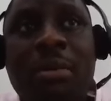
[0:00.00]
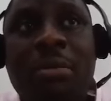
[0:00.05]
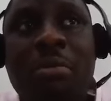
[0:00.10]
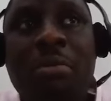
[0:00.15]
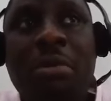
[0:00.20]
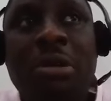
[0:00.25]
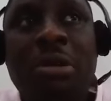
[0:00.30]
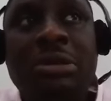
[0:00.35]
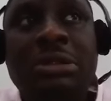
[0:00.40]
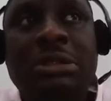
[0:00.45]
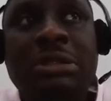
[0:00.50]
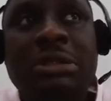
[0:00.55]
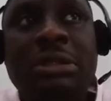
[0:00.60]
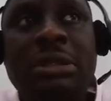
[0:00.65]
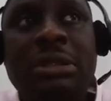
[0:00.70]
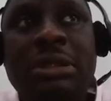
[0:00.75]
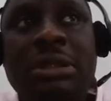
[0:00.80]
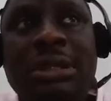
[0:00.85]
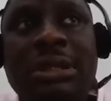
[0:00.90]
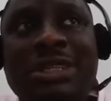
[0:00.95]
but
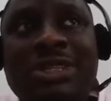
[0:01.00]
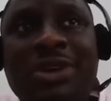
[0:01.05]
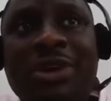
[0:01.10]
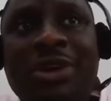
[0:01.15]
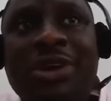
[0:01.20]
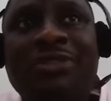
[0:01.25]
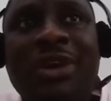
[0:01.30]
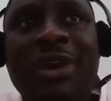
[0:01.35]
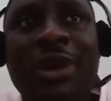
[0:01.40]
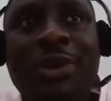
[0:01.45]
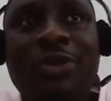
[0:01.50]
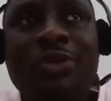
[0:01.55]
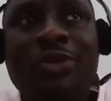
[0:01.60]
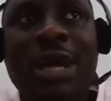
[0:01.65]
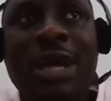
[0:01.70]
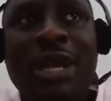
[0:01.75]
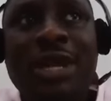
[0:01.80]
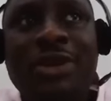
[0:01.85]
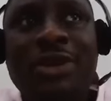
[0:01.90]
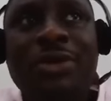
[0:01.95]
it's always very good
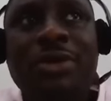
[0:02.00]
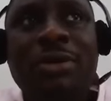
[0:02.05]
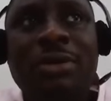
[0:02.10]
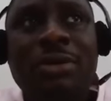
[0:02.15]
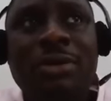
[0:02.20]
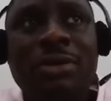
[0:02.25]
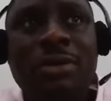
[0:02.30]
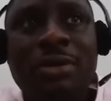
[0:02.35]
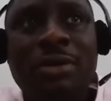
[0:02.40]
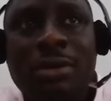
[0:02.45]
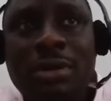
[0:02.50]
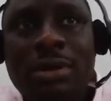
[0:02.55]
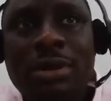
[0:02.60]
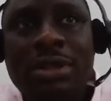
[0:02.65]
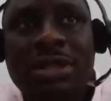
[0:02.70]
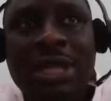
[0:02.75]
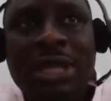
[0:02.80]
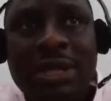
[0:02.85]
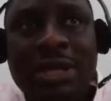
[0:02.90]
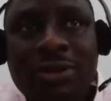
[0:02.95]
that you
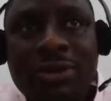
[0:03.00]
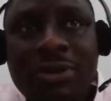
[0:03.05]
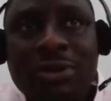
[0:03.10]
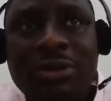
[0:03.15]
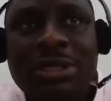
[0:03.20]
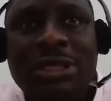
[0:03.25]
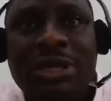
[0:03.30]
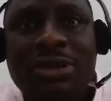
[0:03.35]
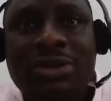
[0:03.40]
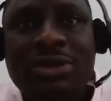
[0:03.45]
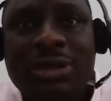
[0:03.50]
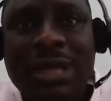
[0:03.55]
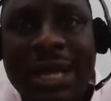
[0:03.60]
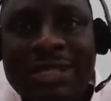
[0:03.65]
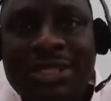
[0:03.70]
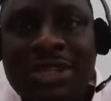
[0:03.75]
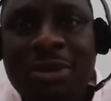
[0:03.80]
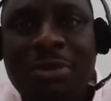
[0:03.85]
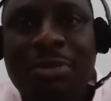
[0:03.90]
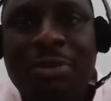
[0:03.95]
take notes, you take those
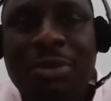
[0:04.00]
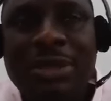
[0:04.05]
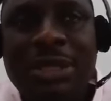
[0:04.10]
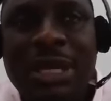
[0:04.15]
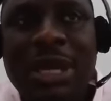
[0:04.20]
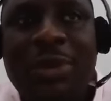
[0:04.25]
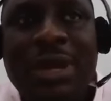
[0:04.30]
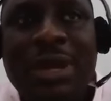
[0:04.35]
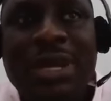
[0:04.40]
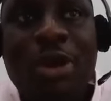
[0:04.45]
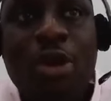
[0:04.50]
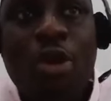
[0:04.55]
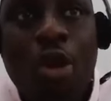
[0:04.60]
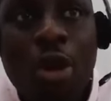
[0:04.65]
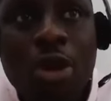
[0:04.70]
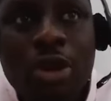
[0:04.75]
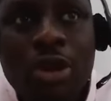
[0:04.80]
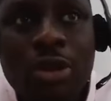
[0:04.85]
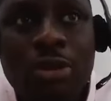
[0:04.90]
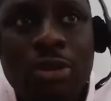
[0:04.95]
action points, and when they
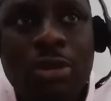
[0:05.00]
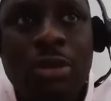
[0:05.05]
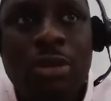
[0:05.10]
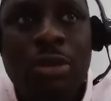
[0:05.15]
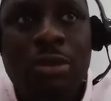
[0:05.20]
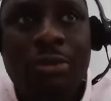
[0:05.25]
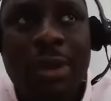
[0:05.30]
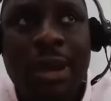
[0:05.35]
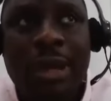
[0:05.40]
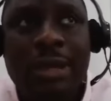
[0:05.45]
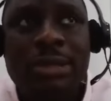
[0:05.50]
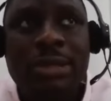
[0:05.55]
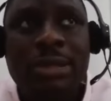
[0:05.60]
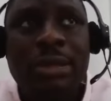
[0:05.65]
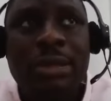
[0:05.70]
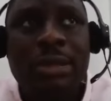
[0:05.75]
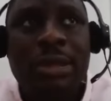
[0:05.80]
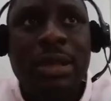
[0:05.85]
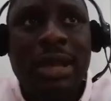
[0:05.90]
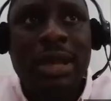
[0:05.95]
call you, right,
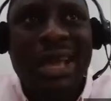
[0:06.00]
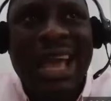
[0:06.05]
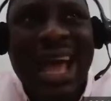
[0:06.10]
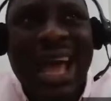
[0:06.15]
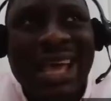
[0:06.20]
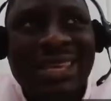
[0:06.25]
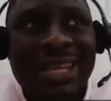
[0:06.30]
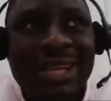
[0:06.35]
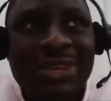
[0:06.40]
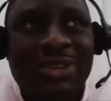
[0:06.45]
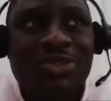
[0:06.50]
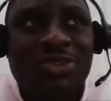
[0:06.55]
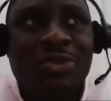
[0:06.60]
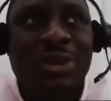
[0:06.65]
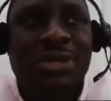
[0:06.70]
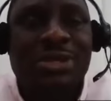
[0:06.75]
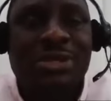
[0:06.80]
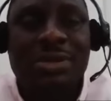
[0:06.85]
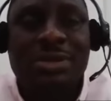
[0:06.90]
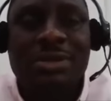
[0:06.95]
answer those
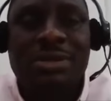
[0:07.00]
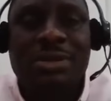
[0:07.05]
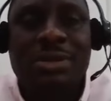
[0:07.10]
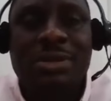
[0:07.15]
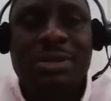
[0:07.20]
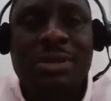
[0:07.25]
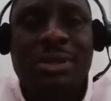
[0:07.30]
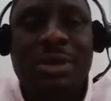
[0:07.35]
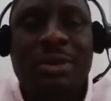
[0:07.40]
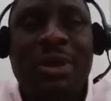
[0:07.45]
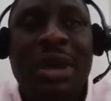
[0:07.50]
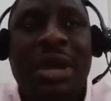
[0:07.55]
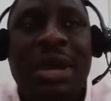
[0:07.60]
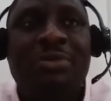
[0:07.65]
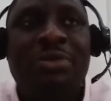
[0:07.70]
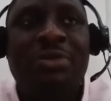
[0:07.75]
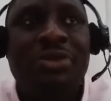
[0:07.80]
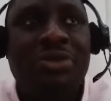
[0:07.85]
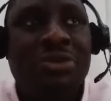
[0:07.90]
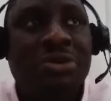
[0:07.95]
questions. right?
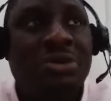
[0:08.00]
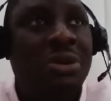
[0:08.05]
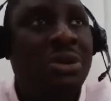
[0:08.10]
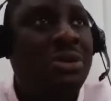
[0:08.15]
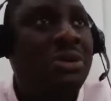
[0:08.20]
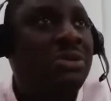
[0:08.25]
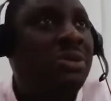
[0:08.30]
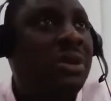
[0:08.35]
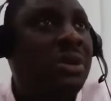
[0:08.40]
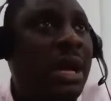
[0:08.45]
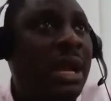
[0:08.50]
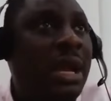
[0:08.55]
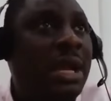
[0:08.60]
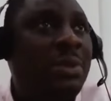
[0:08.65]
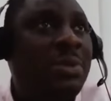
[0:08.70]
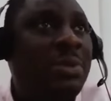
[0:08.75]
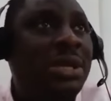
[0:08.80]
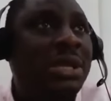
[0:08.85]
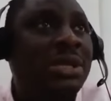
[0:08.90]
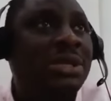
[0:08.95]
But they don't call you, allow the
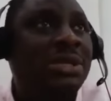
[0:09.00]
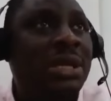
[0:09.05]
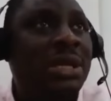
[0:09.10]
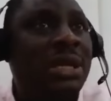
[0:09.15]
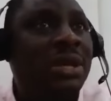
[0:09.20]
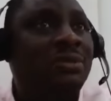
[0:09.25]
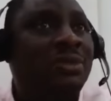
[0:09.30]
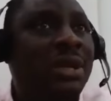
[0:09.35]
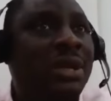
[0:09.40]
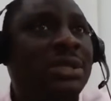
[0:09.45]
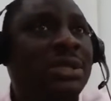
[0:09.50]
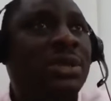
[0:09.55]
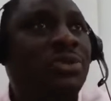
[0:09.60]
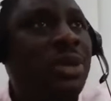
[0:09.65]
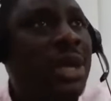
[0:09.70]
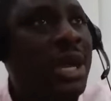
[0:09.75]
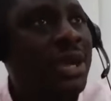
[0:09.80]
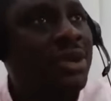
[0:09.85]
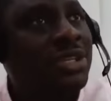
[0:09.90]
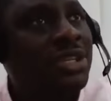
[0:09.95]
mediation, and then if they say,
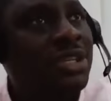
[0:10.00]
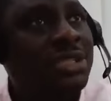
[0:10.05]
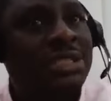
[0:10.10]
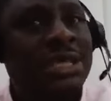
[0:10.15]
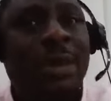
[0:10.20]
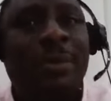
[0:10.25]
can you just